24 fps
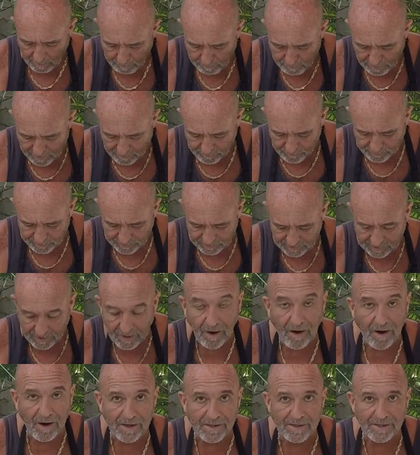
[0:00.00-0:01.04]
peppers,
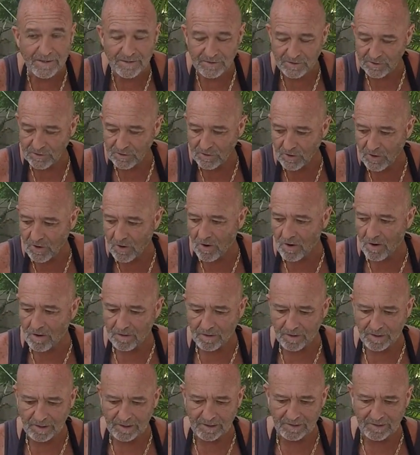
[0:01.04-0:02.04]
onions, garlic,